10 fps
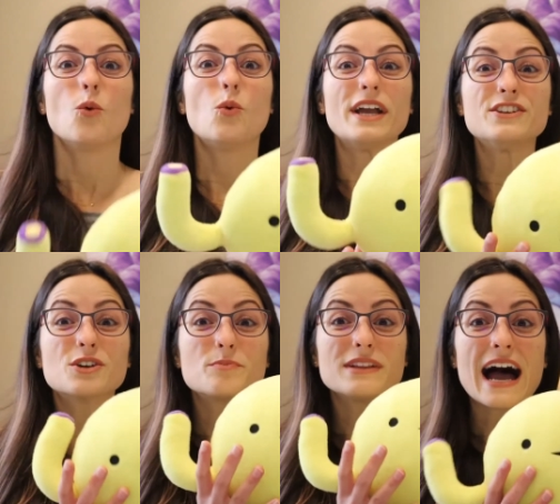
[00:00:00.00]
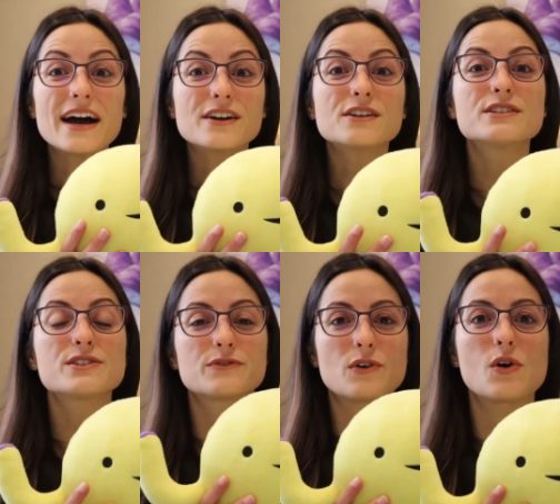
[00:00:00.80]
When your bladder
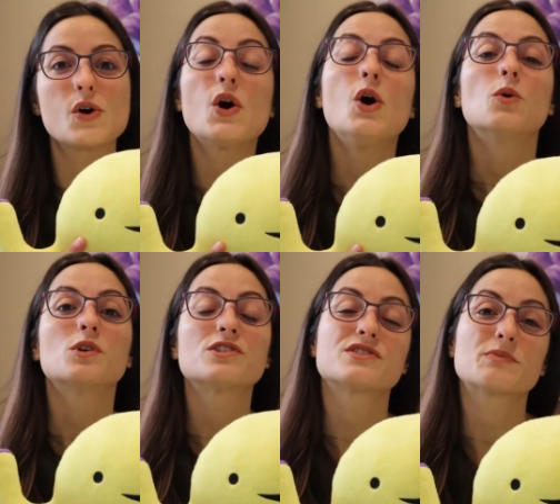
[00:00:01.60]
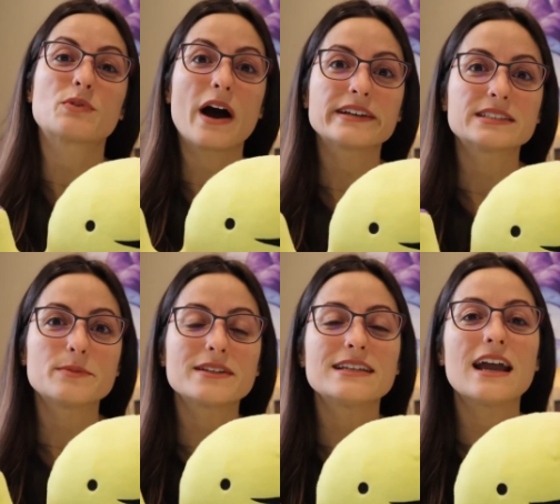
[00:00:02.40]
is full, which is
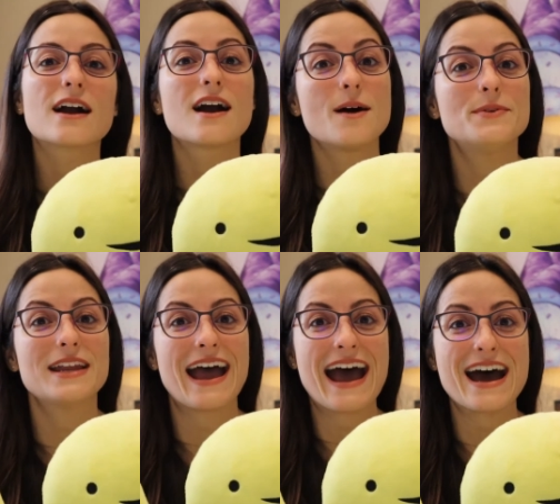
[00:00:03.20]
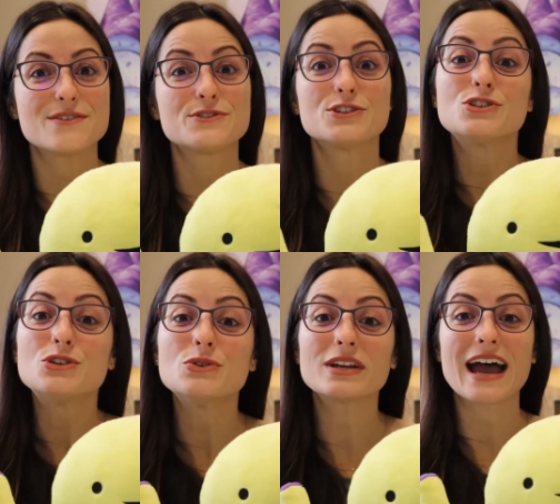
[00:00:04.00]
approximately 1.5 to
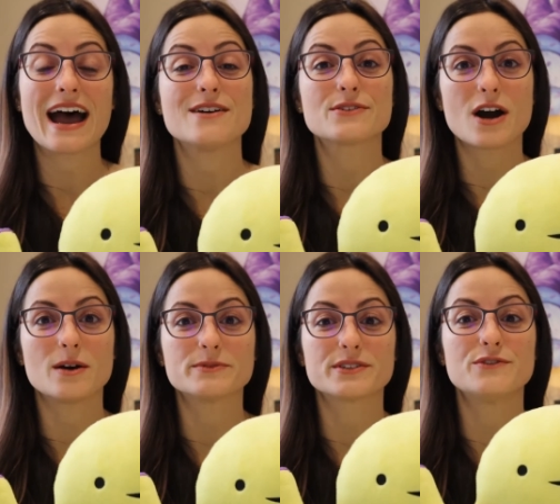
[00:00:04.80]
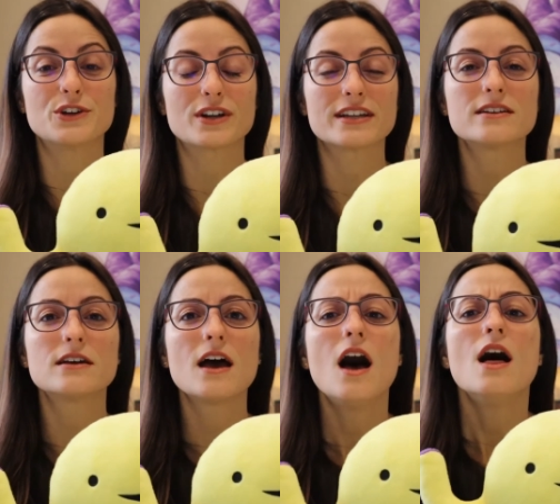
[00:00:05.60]
2.5 cups of urine,
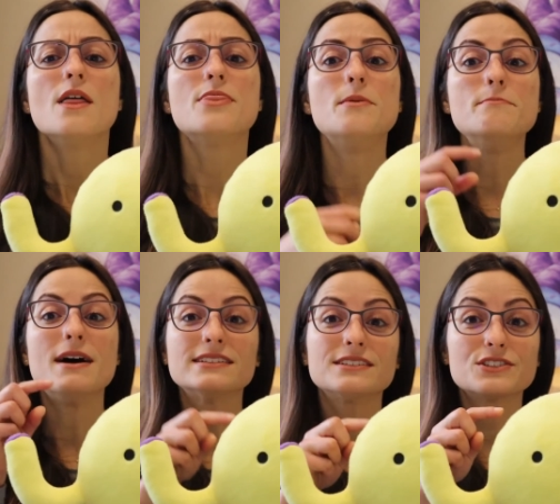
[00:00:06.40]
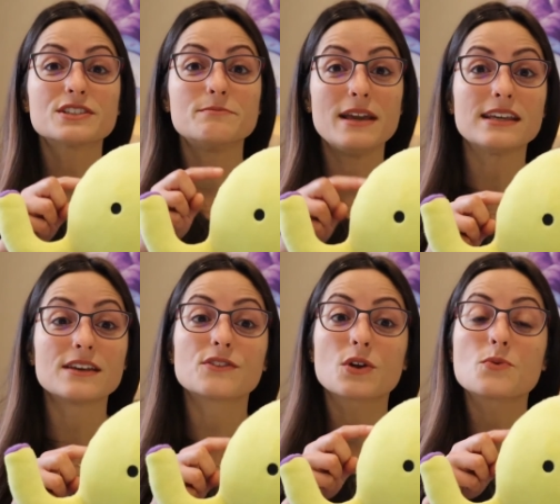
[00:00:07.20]
the messages
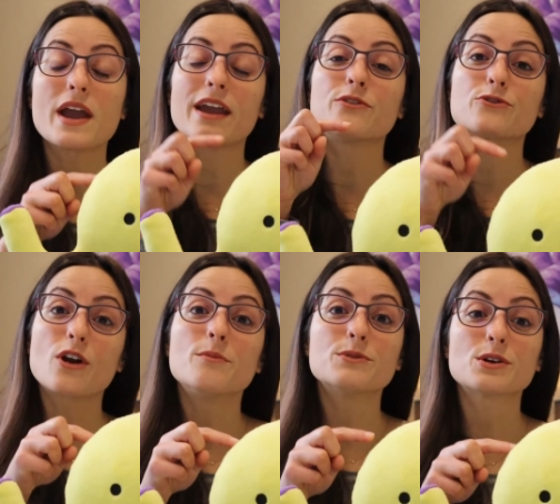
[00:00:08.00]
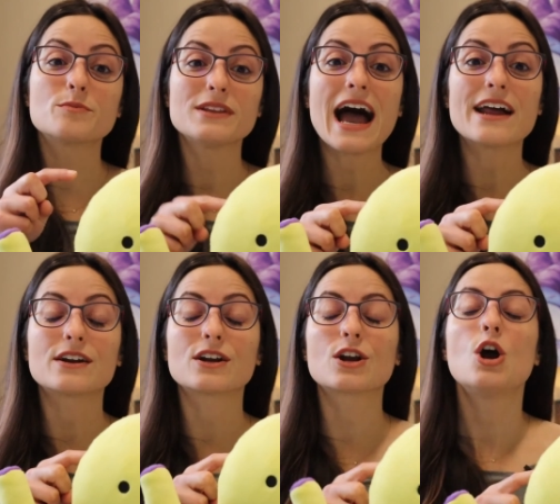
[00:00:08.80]
making their way from your
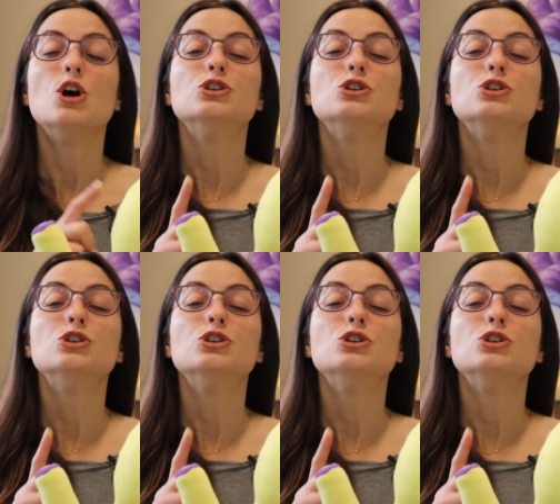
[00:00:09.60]
bladder